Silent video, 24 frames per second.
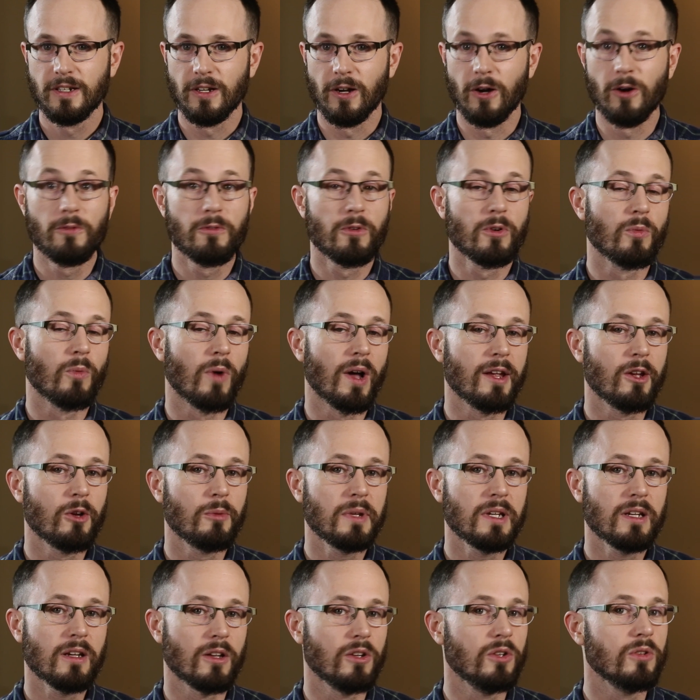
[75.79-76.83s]
Over in
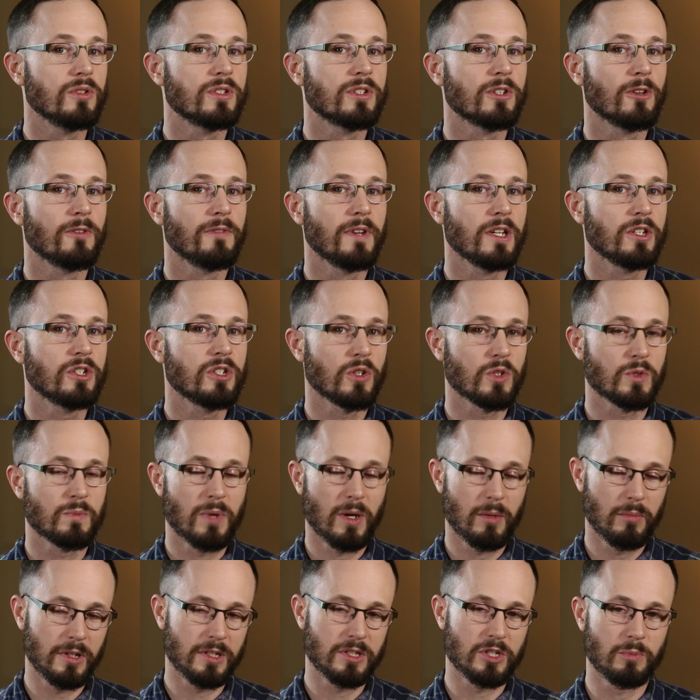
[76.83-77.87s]
Wyoming, a new survey shows
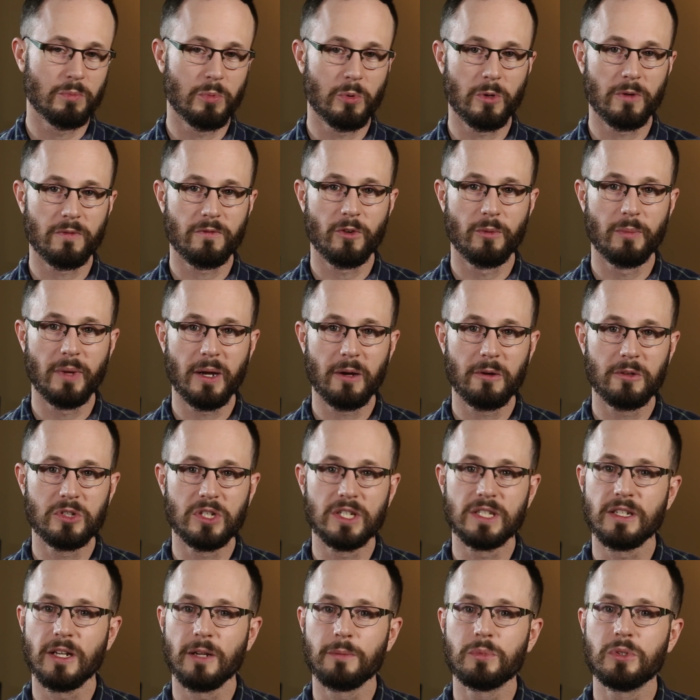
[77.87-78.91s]
public support for marriage
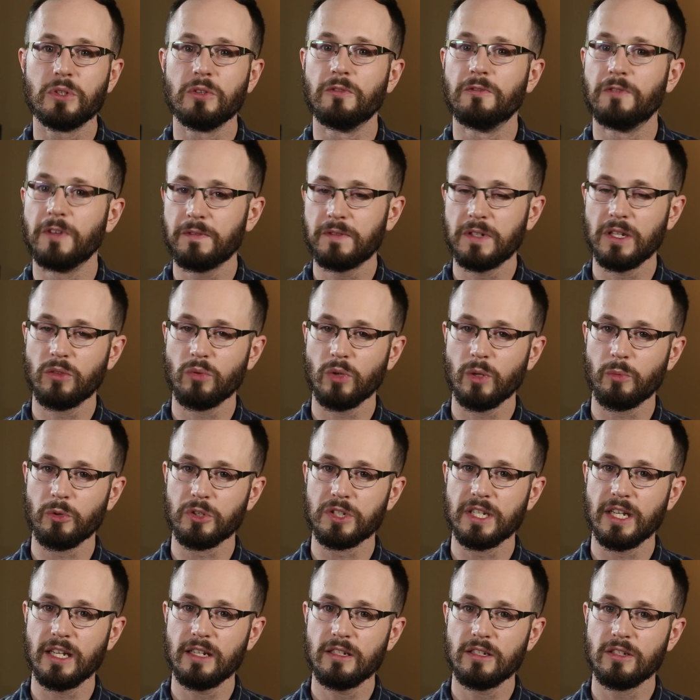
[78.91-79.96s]
is up to
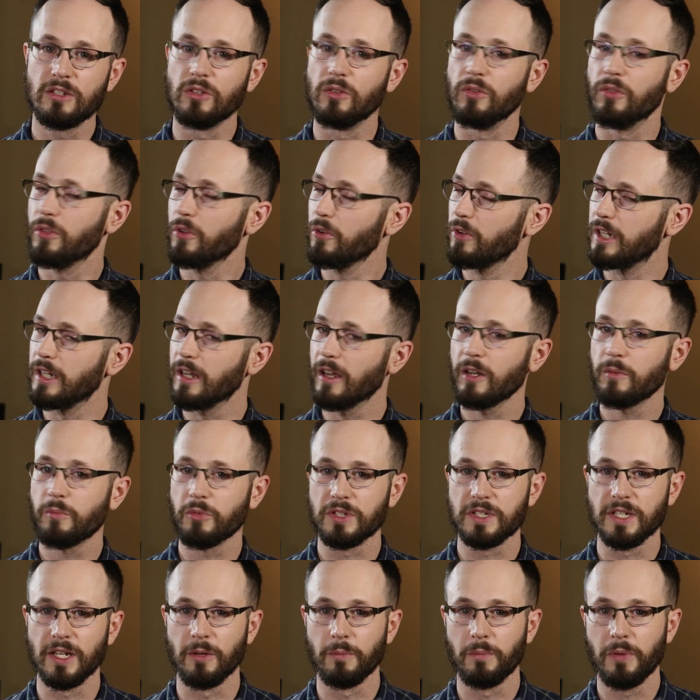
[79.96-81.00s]
53% to
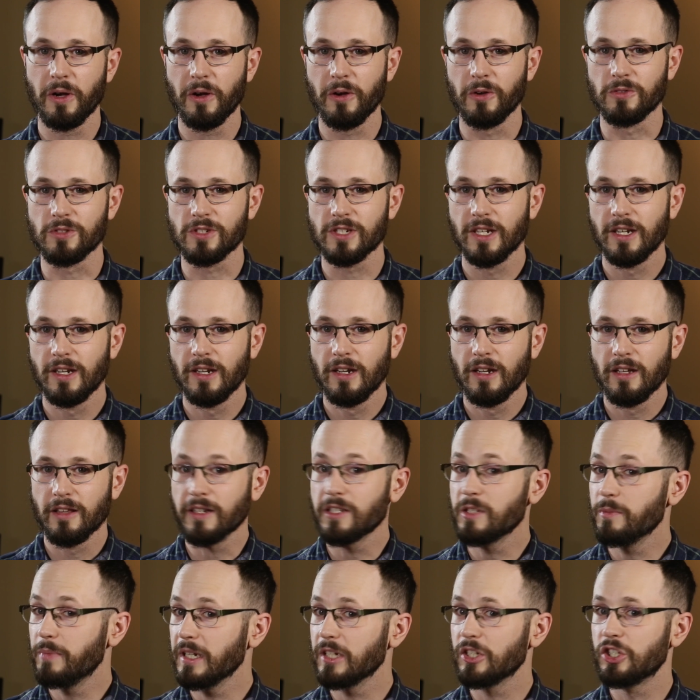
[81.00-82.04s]
39% opposed.
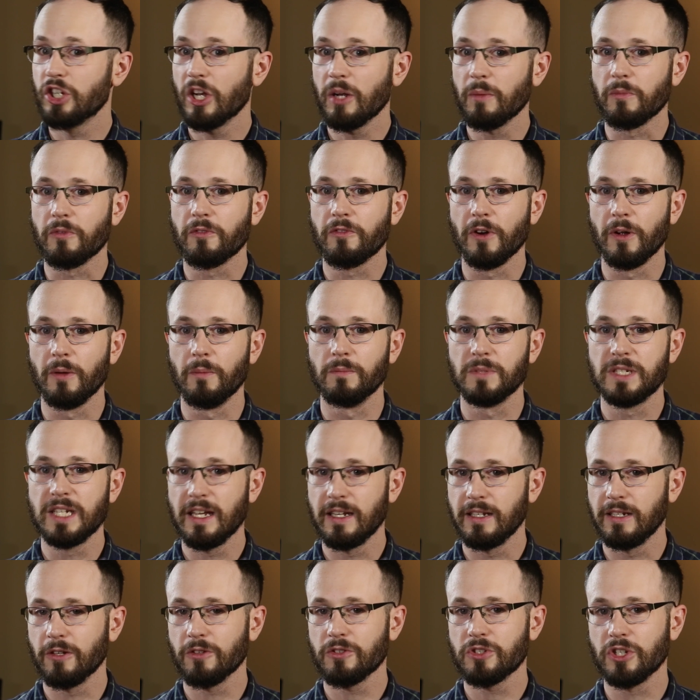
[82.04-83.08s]
That's a big jump from
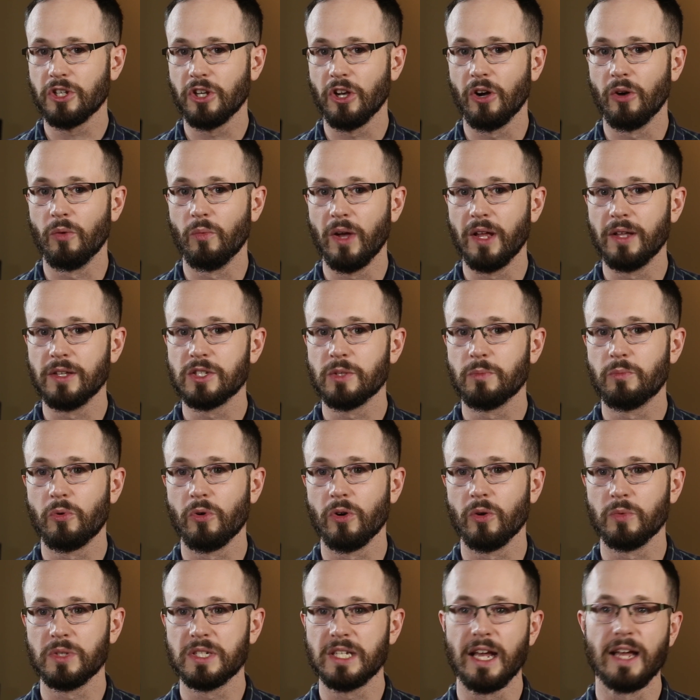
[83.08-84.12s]
10 years ago when
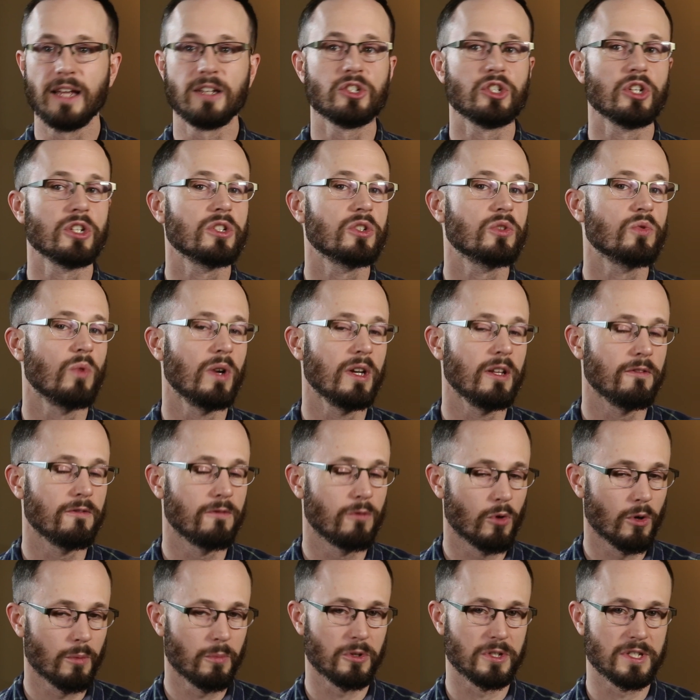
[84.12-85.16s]
support was at just
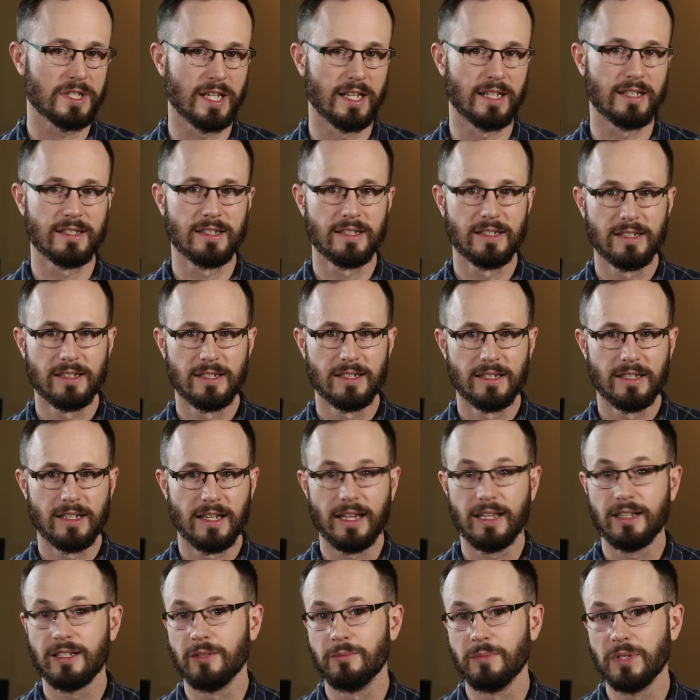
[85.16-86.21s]
24%.
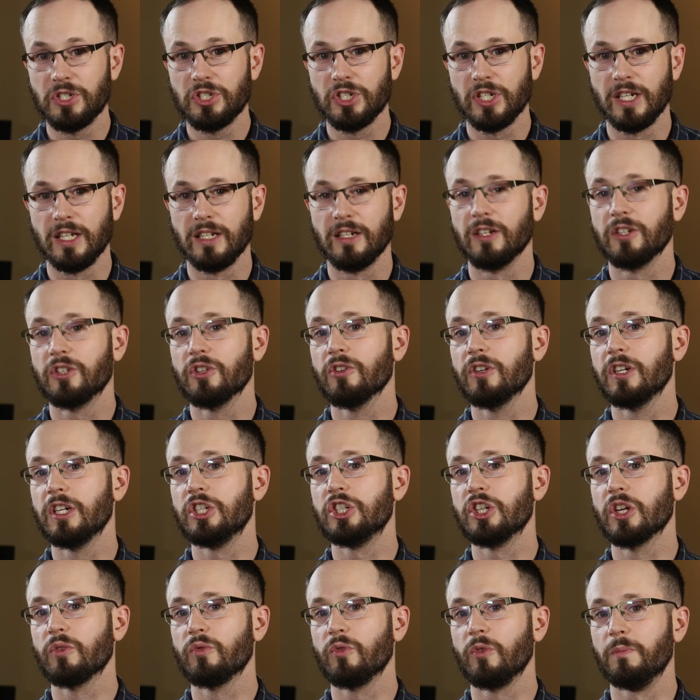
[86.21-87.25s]
And in Michigan, Attorney
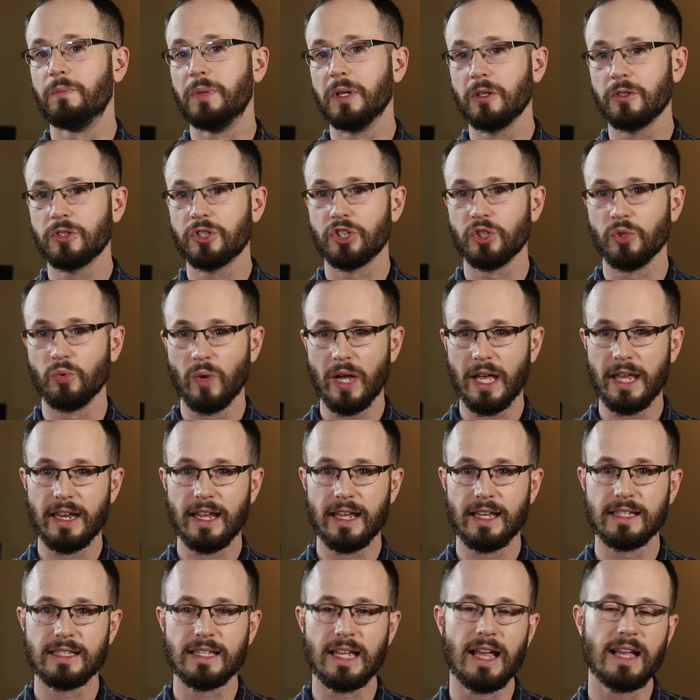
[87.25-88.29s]
General Bill Schuette
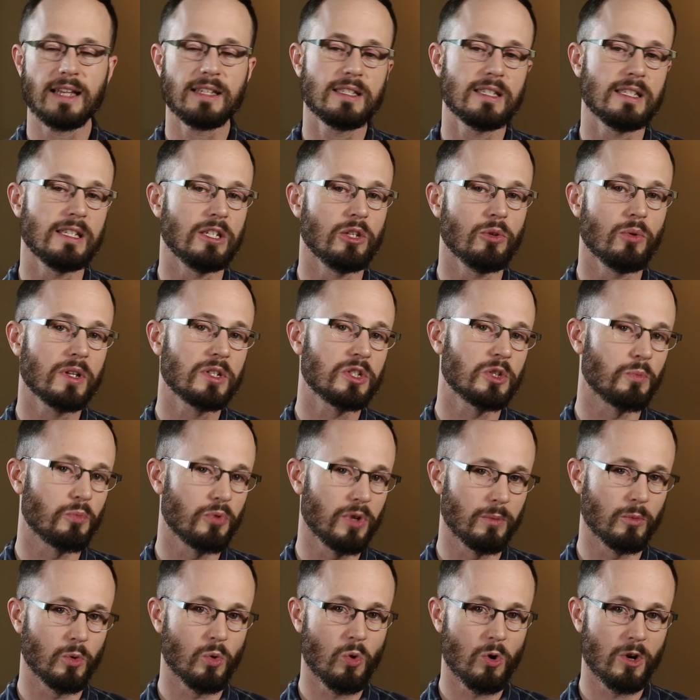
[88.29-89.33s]
has asked the U.S.
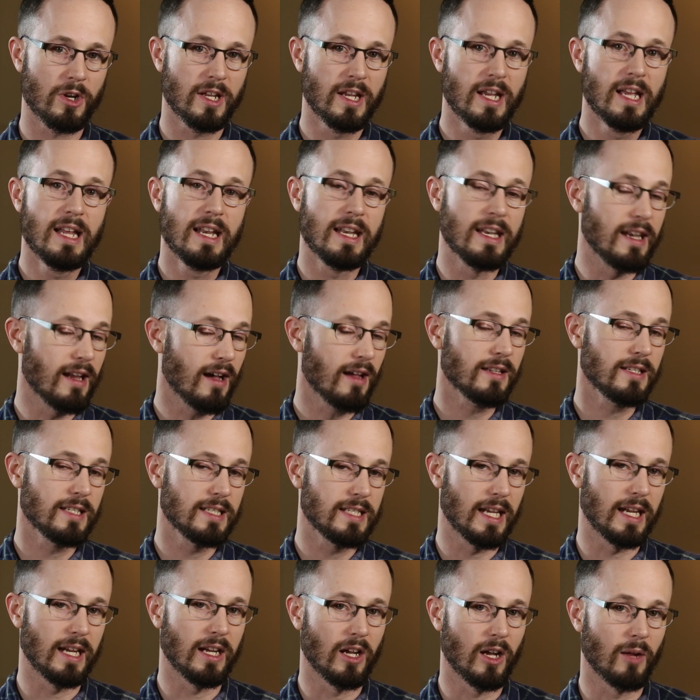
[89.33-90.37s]
Supreme Court not to
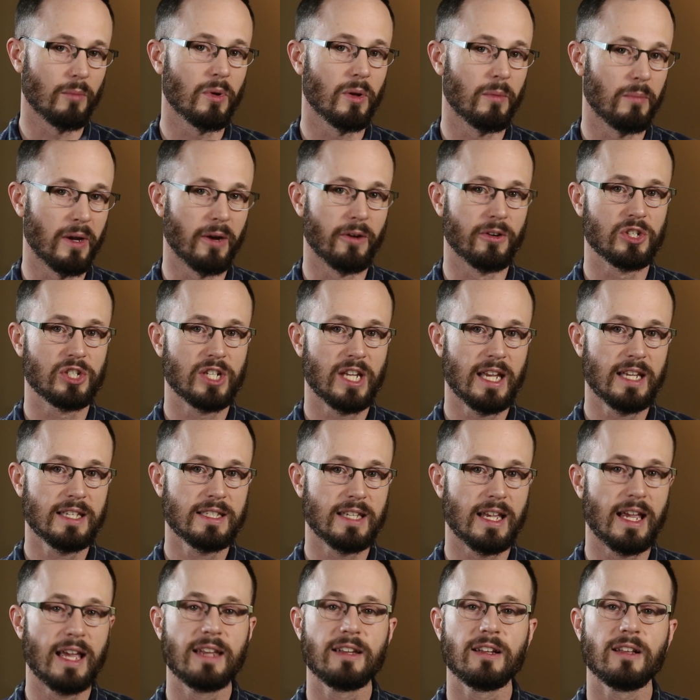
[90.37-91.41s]
take up a marriage
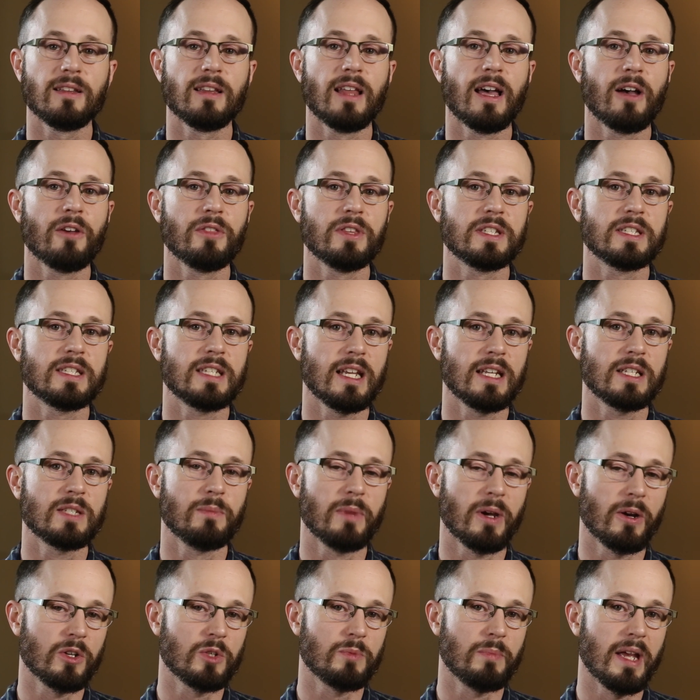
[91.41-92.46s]
case and allow the state's
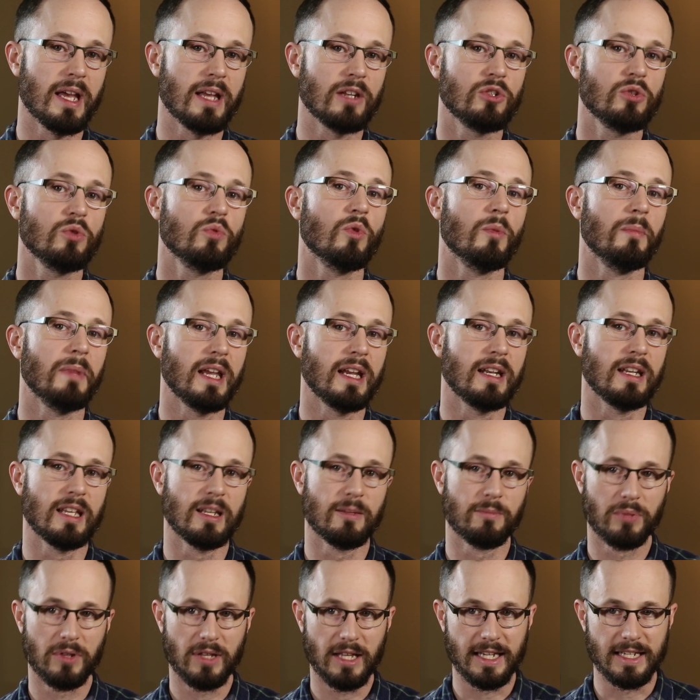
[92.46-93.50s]
marriage ban to remain
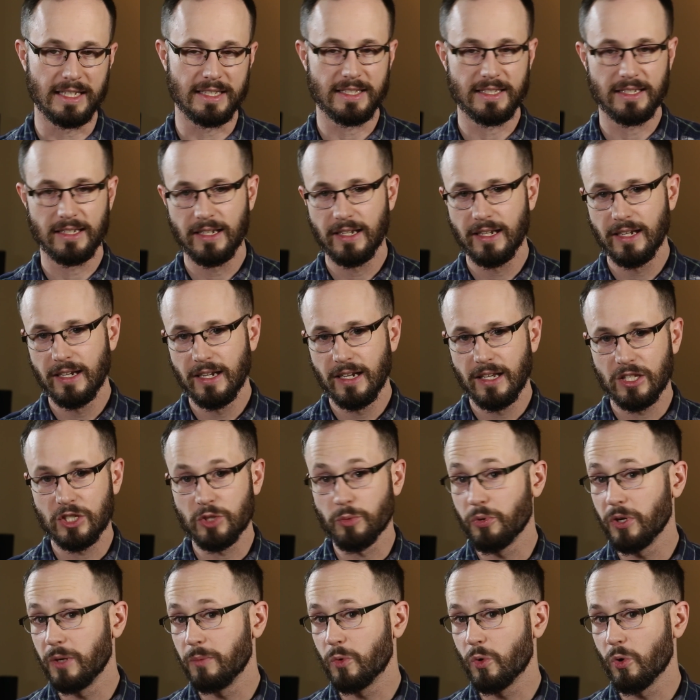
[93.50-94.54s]
in place.
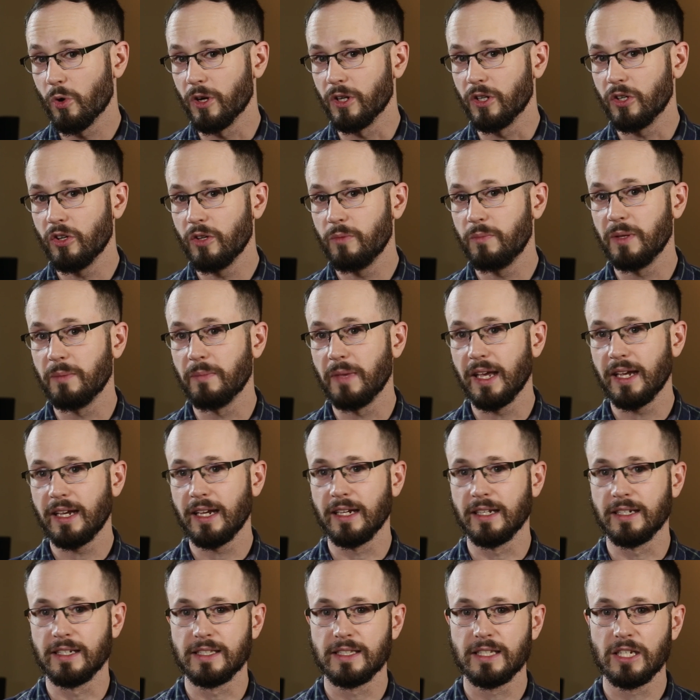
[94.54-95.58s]
Supreme Court could be
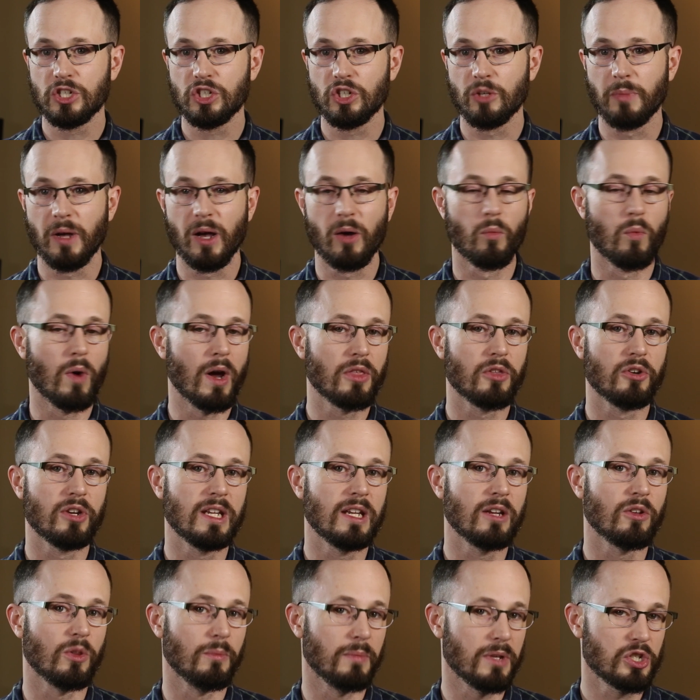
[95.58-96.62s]
making a decision about whether to
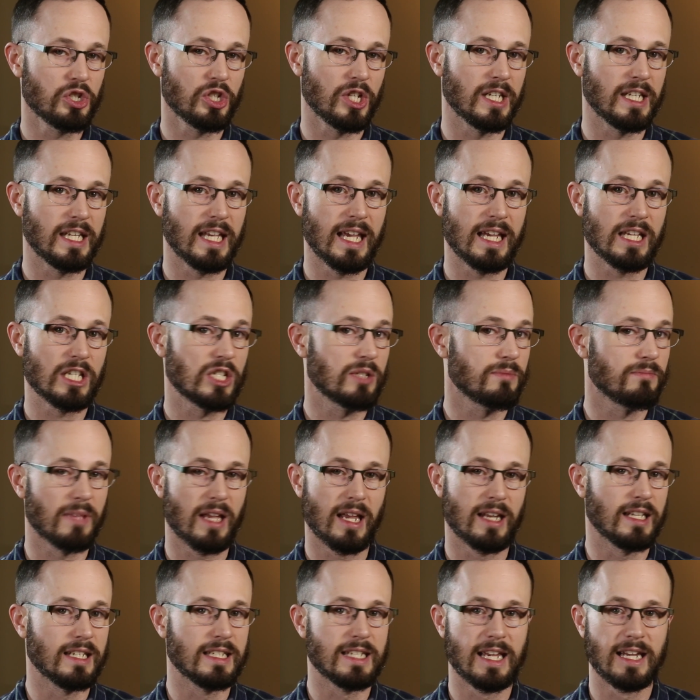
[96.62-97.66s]
hear the Michigan case
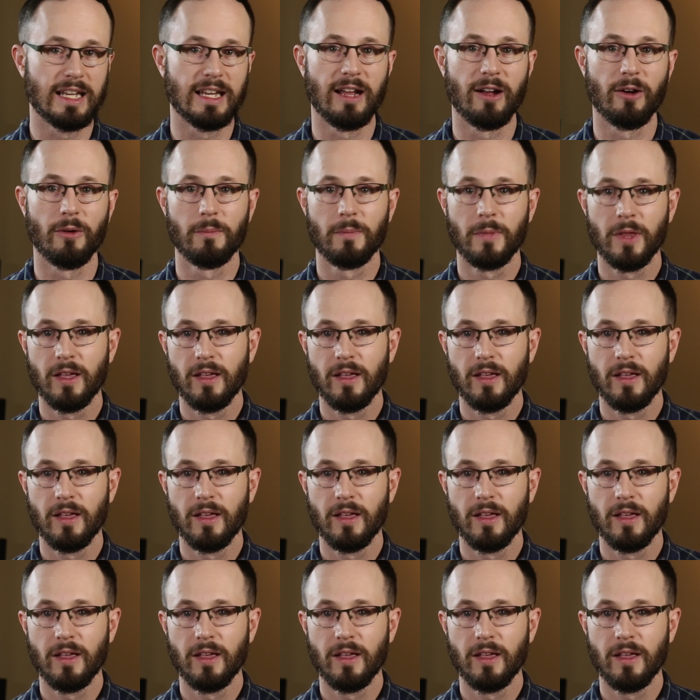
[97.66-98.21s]
any day now.